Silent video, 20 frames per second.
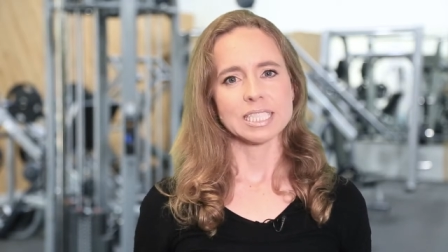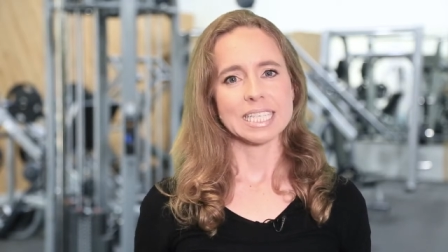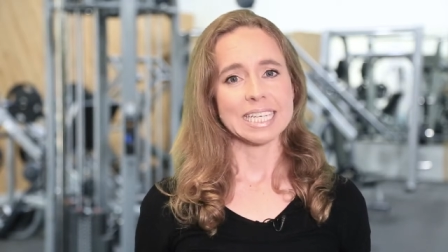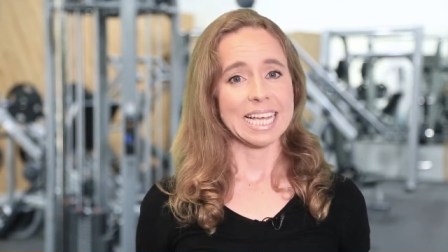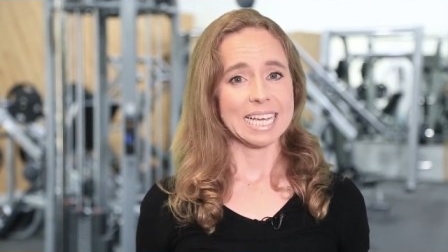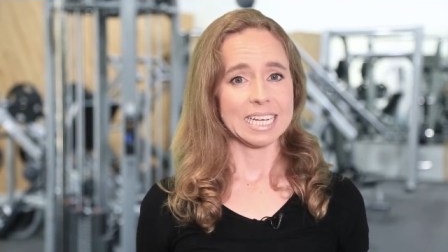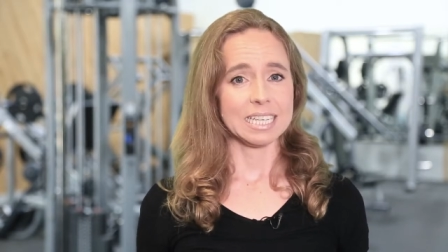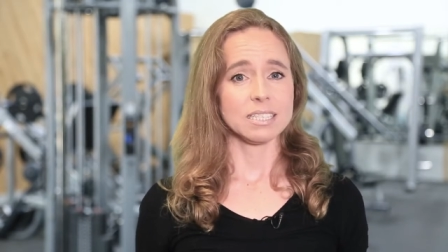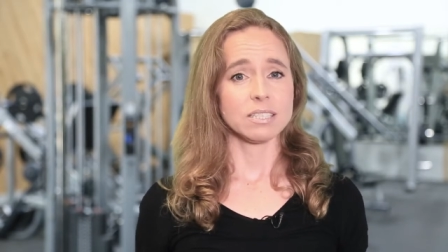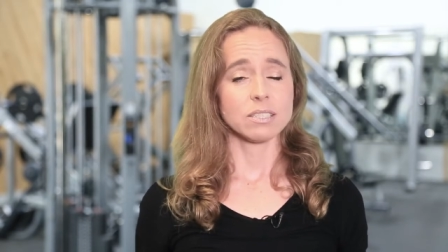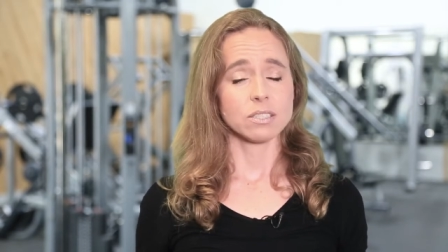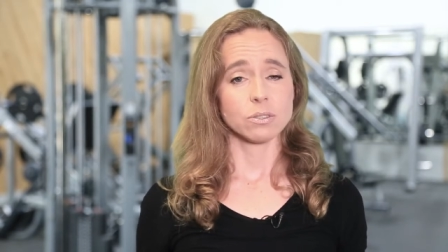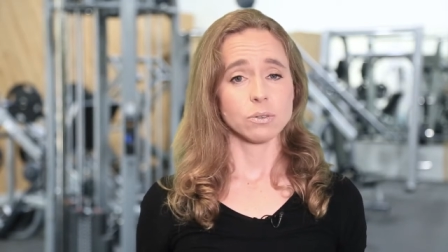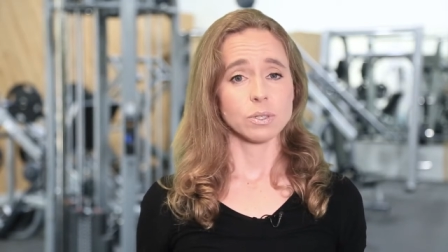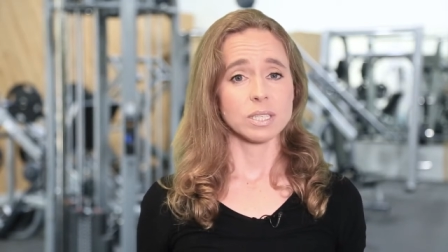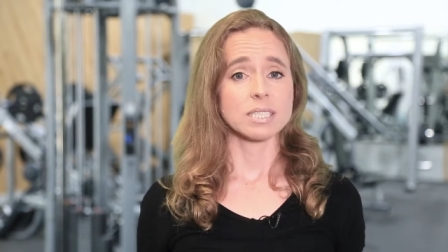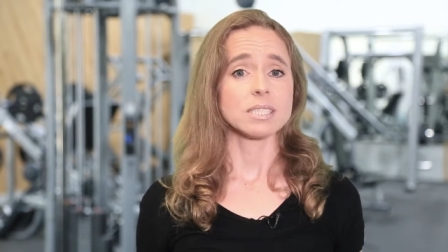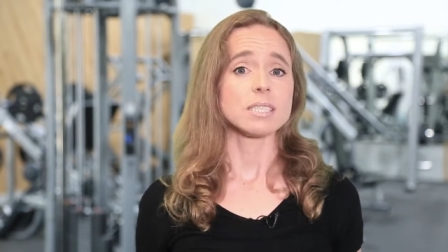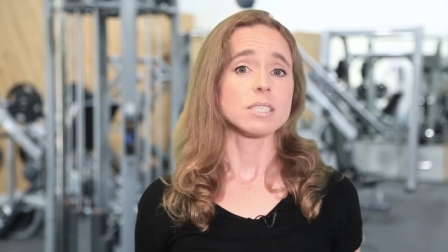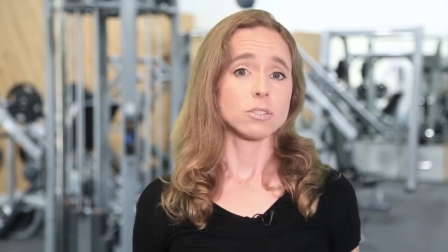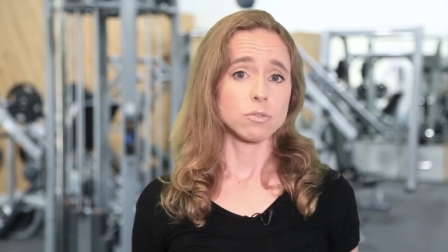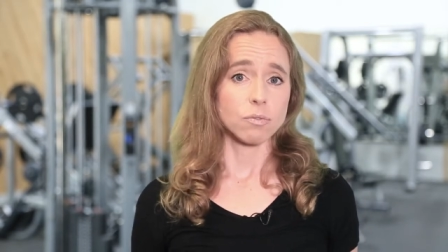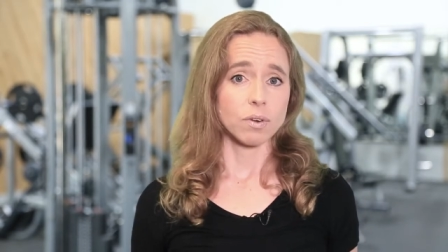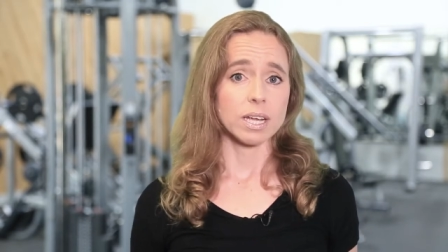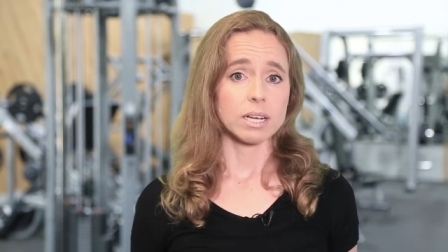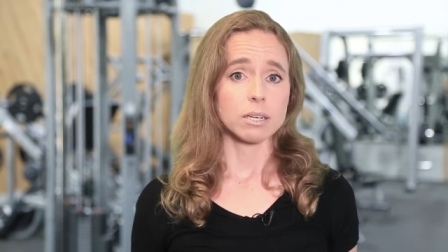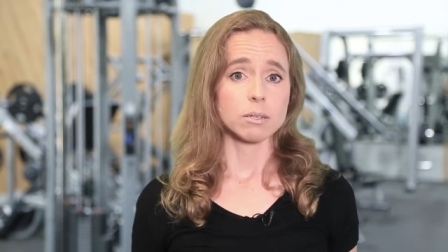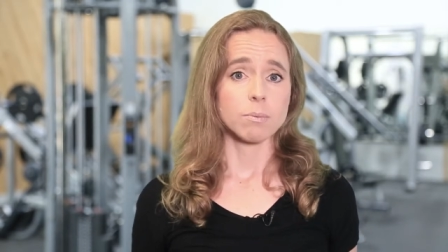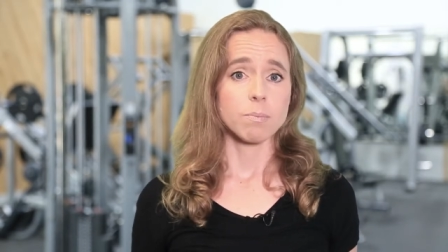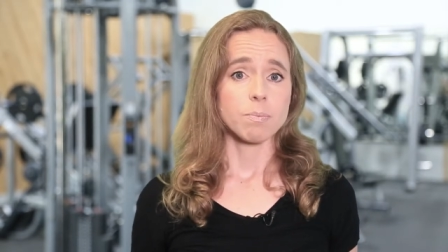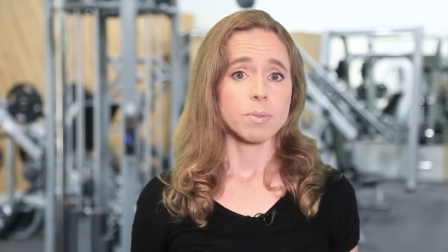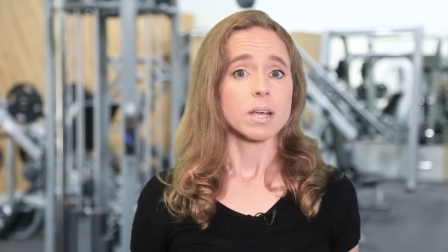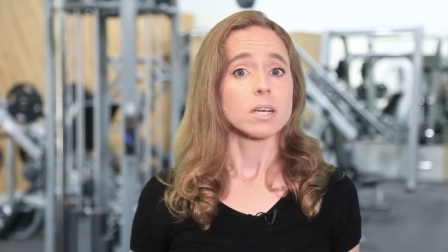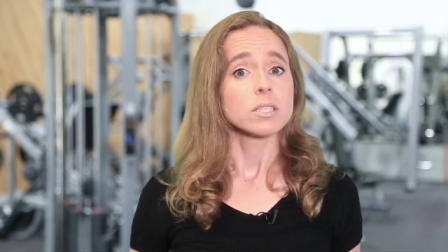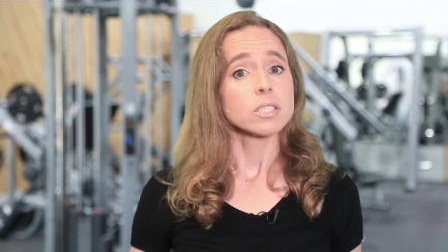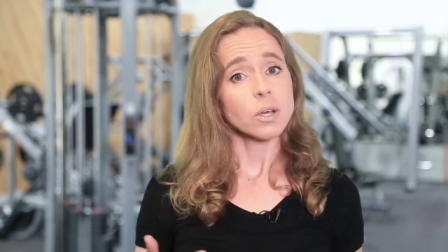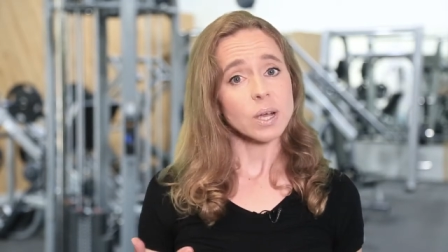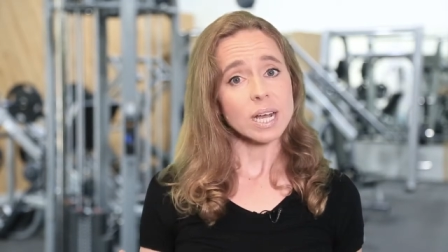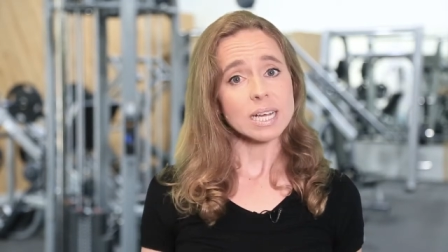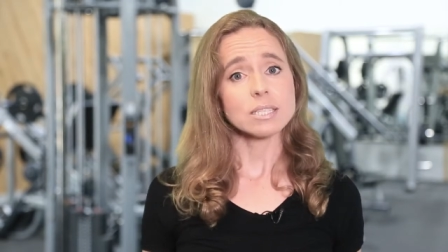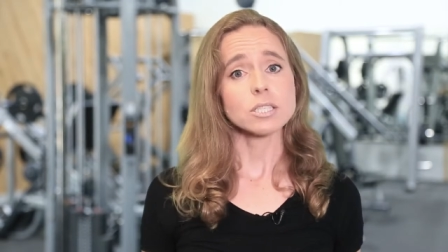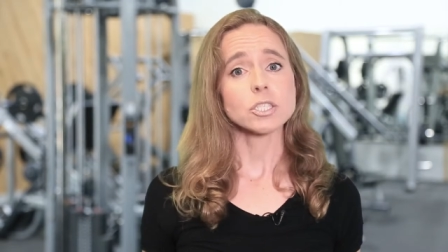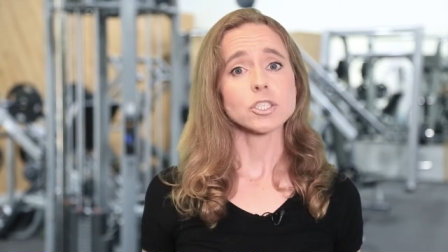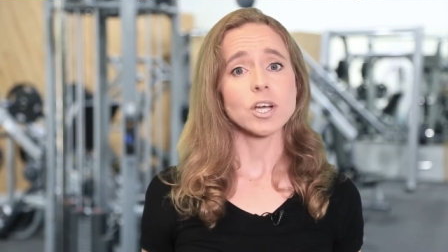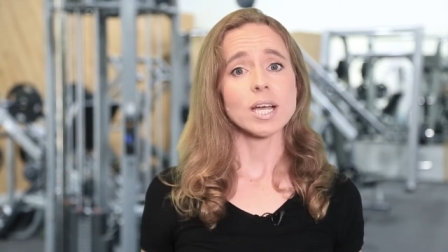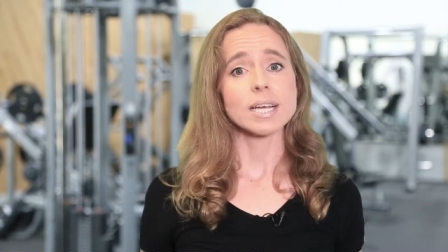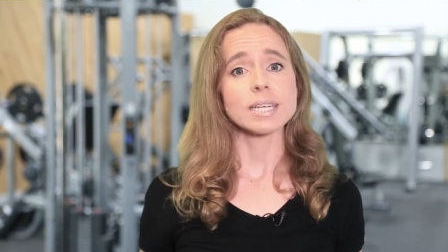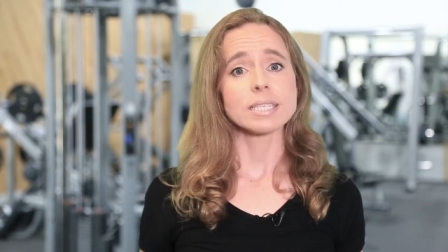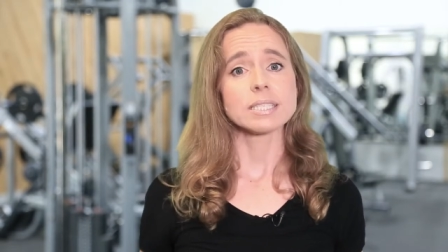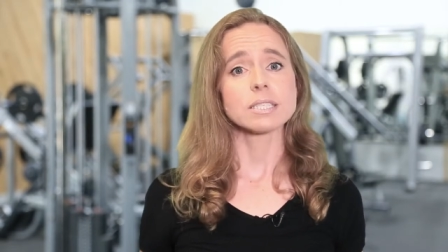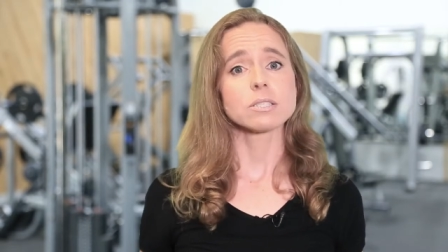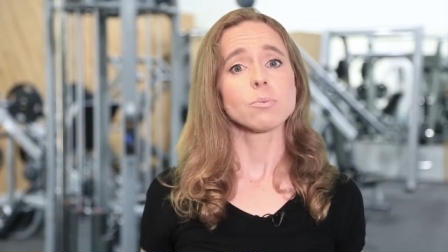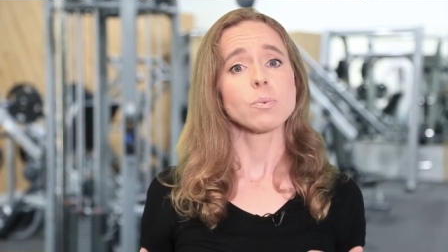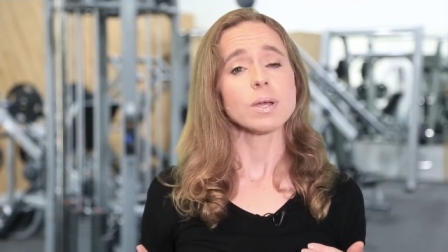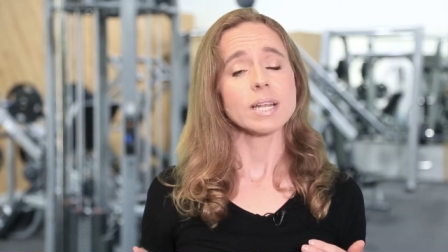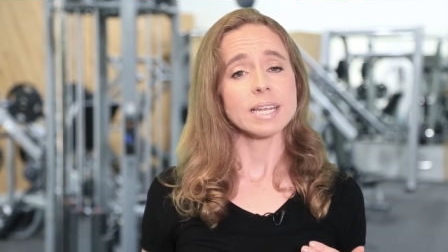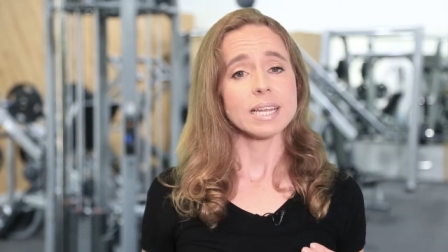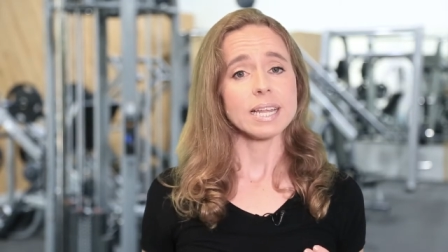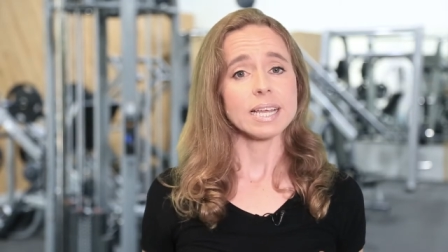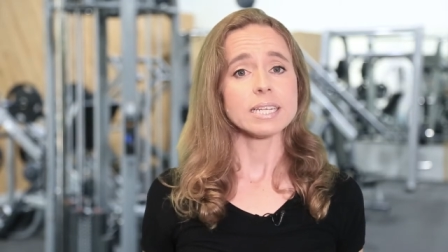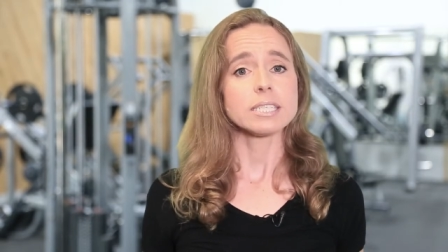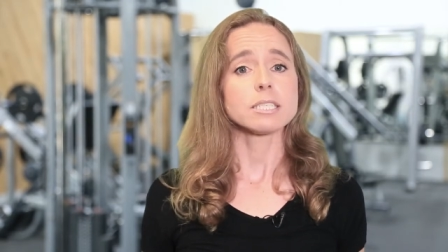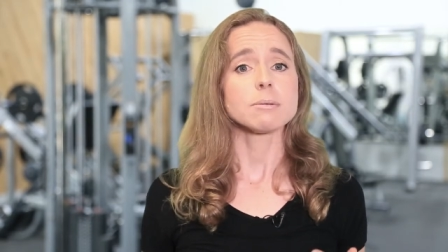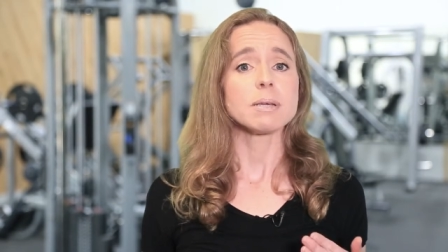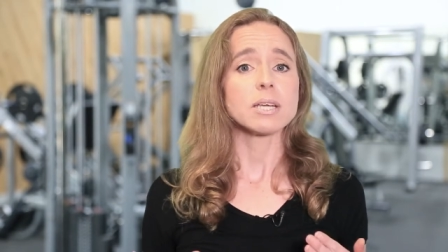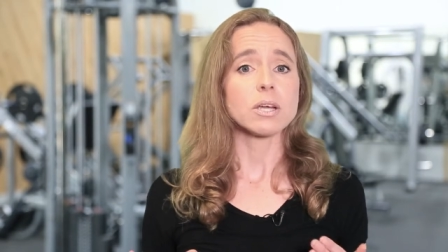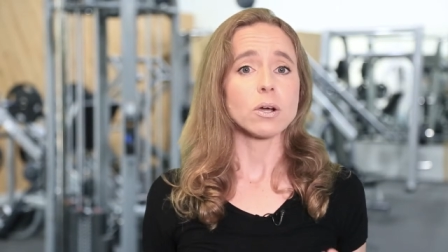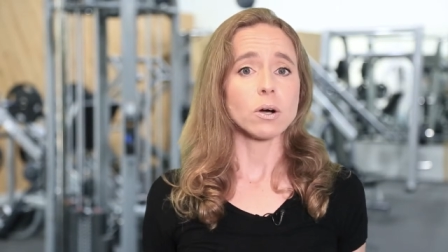and eating disorders is real. So as trainers, we need to be